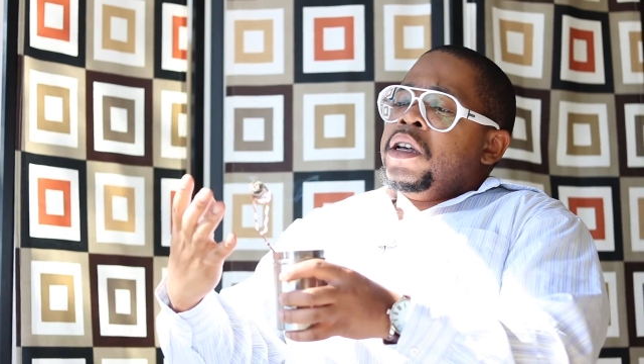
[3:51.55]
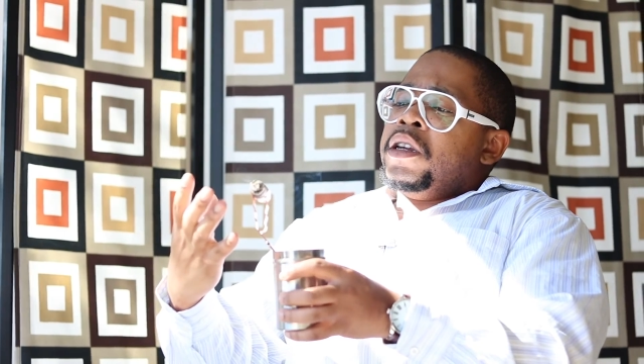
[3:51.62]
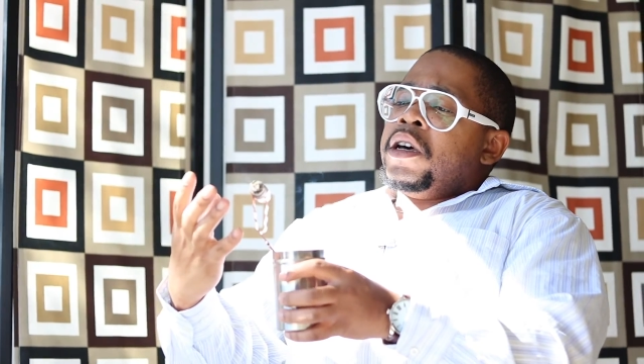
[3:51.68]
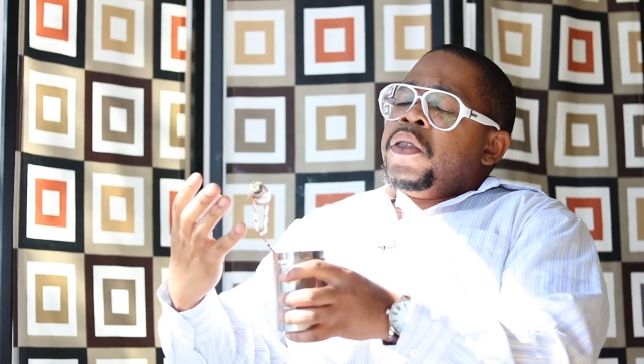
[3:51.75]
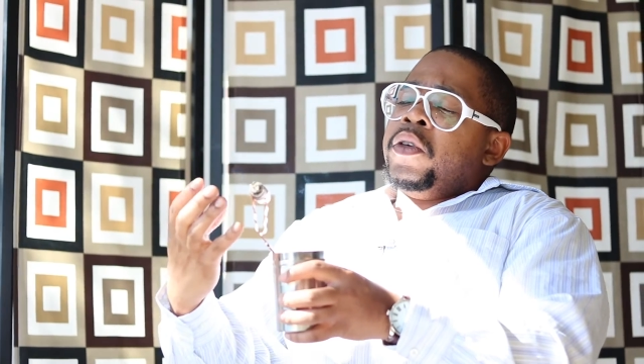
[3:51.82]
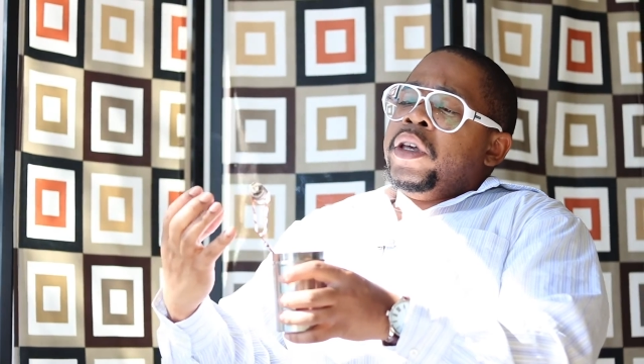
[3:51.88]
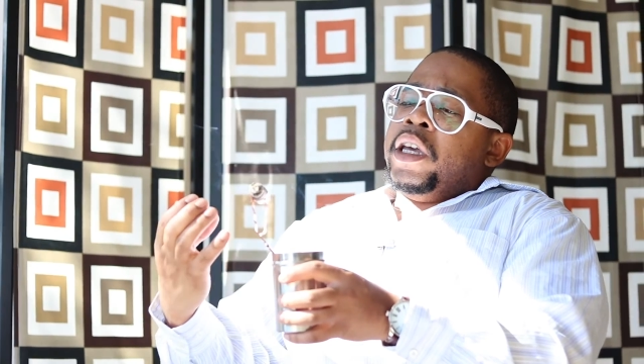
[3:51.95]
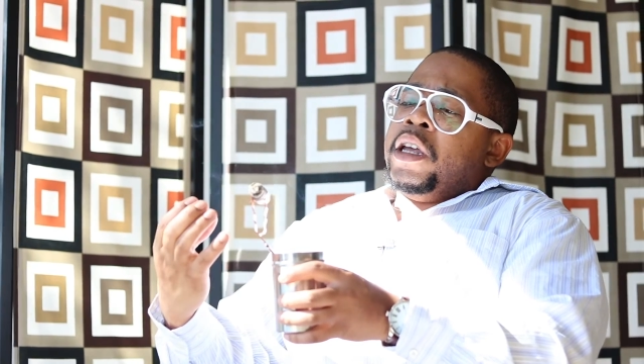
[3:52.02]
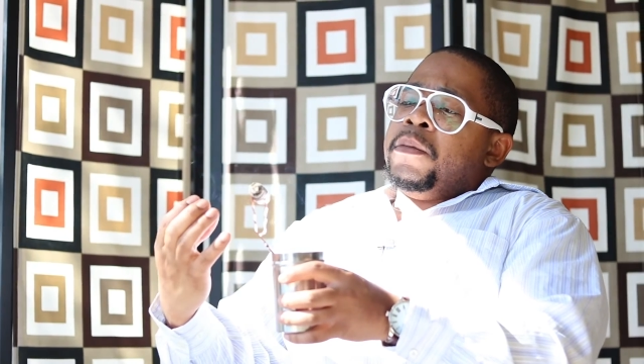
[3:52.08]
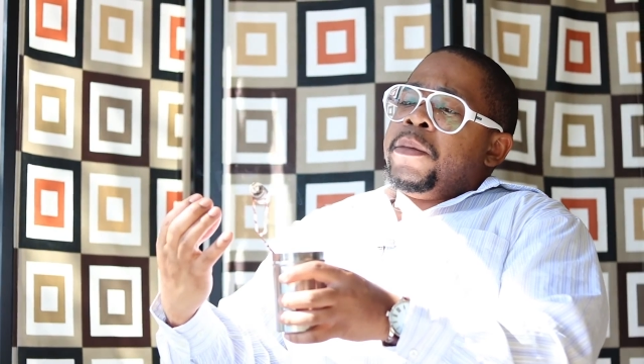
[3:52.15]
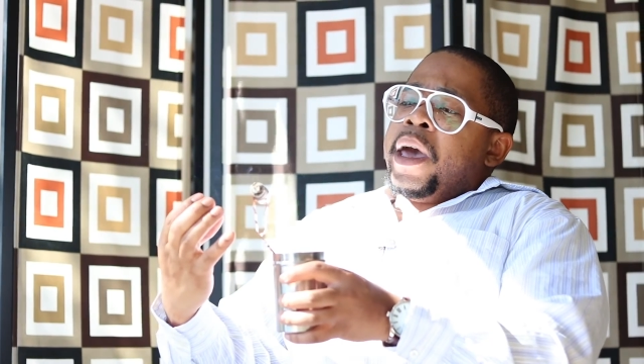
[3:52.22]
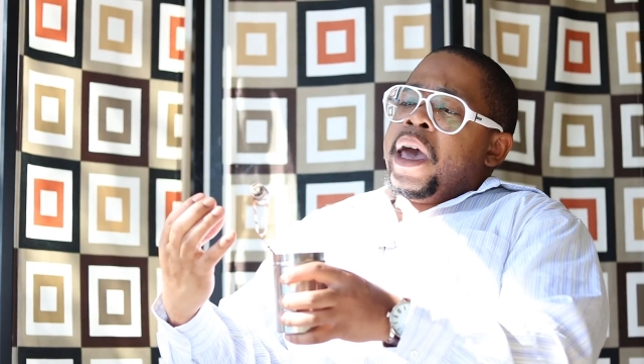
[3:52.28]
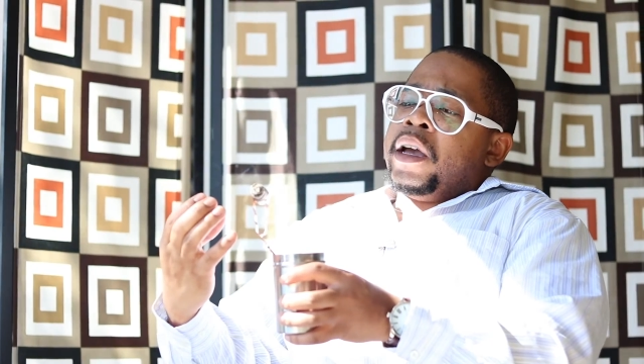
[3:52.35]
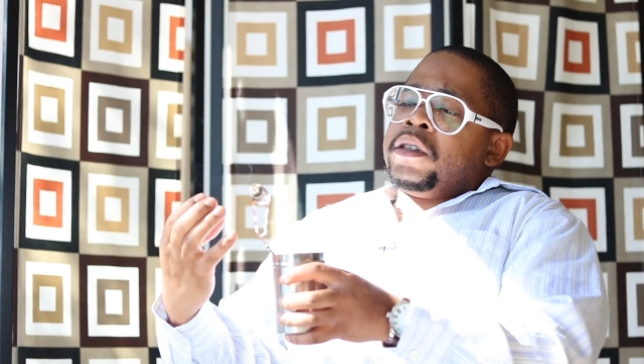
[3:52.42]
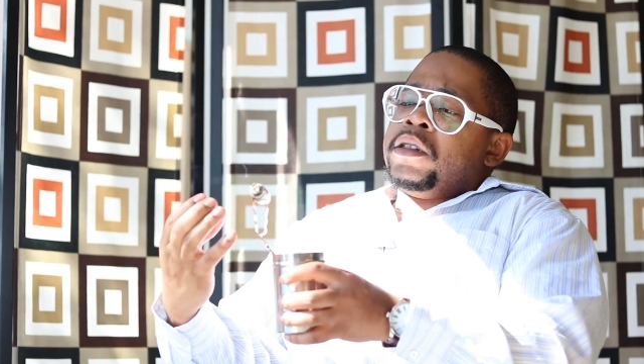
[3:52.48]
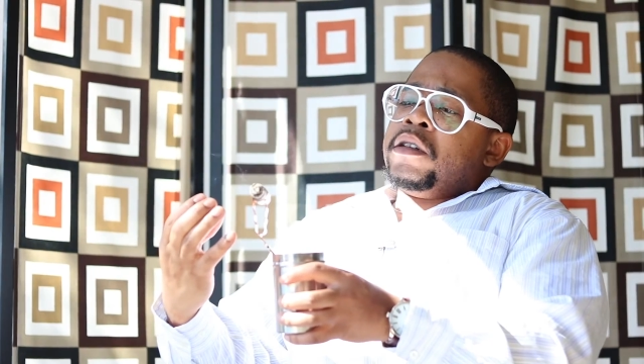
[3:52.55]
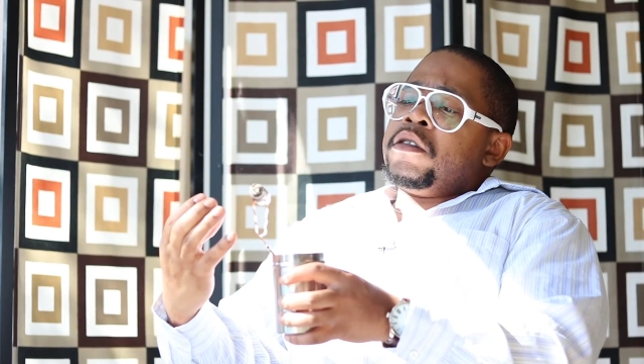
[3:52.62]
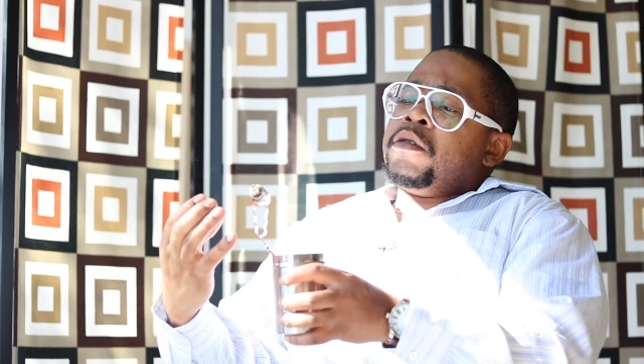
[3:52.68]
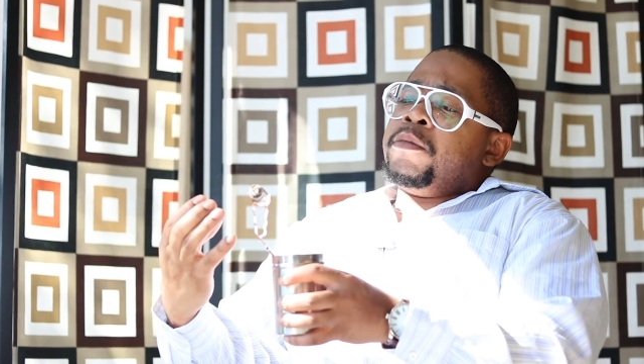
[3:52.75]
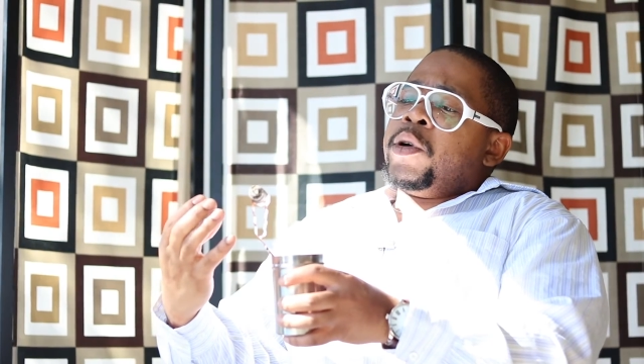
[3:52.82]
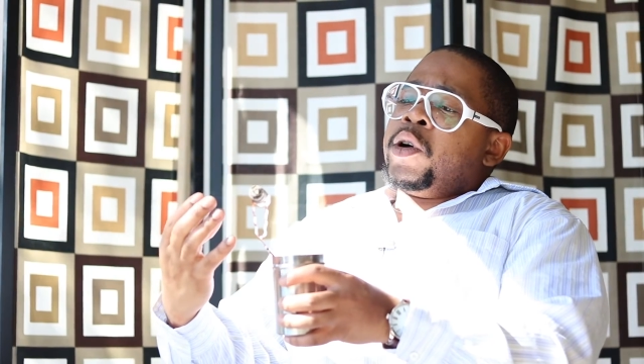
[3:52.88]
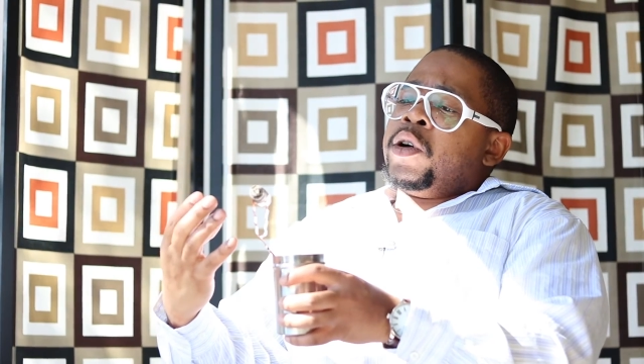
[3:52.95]
nothing impacting
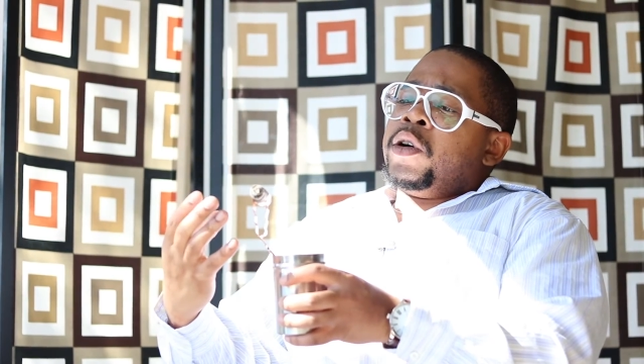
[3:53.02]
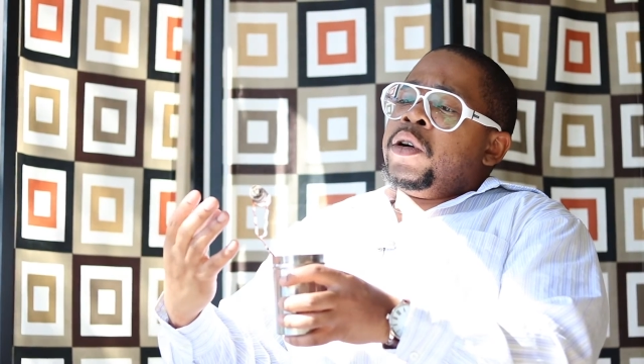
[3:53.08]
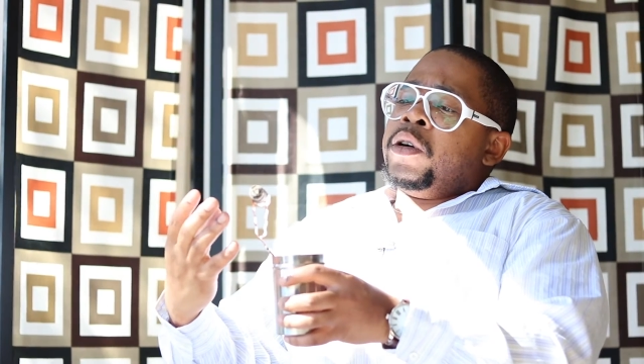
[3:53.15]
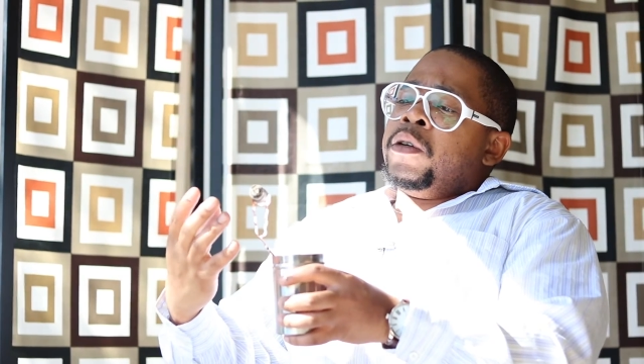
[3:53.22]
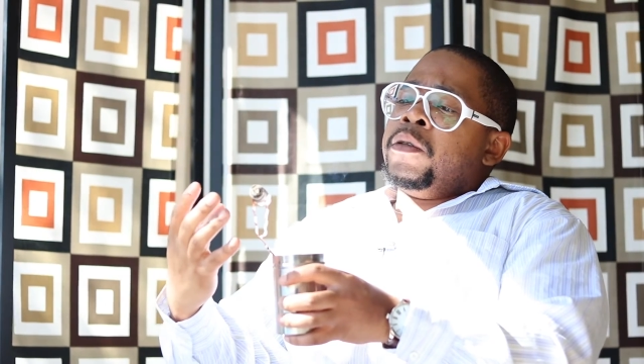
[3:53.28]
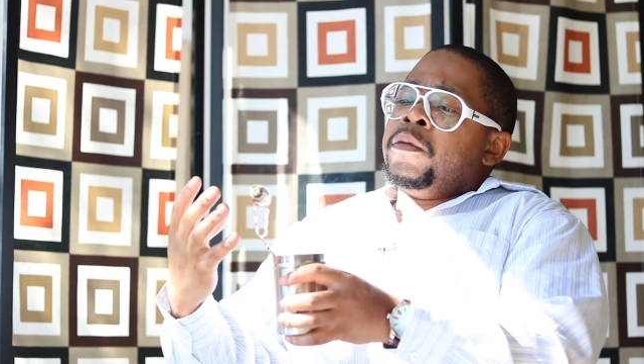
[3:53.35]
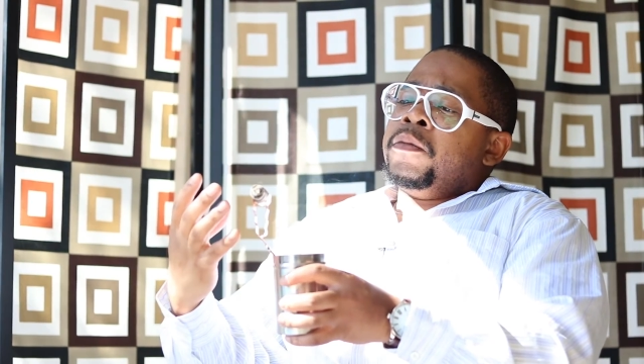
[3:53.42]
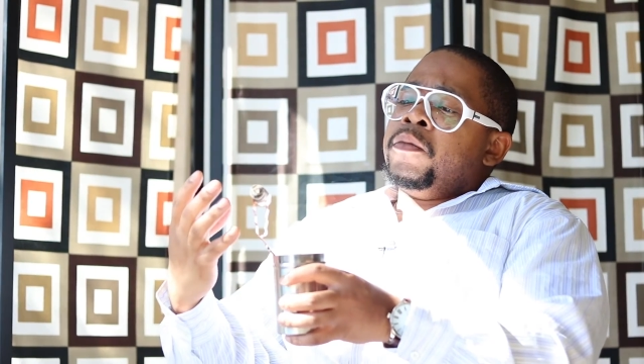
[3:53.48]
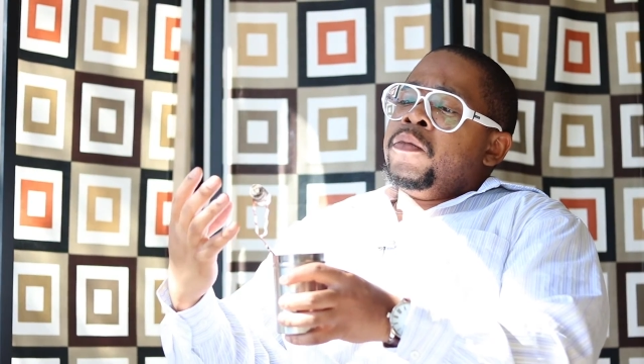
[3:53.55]
the burn